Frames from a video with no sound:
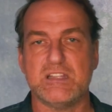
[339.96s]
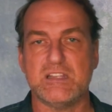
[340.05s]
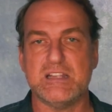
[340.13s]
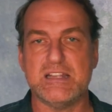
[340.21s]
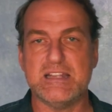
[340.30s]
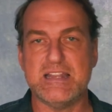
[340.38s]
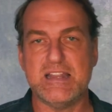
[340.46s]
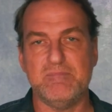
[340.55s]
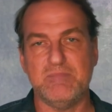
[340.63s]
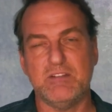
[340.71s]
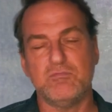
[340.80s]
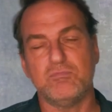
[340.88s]

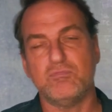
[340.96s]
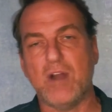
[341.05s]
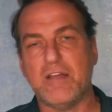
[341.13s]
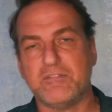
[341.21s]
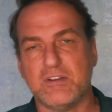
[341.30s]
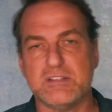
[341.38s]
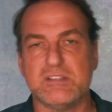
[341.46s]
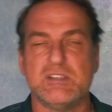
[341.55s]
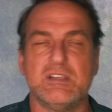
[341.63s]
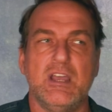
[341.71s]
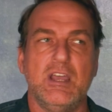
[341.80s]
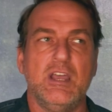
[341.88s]
in
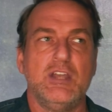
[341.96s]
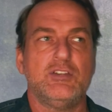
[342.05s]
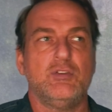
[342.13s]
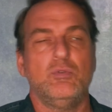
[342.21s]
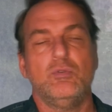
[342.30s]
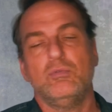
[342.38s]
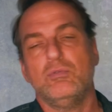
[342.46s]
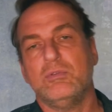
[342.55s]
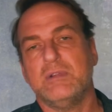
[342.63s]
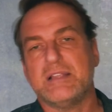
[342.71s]
reference to,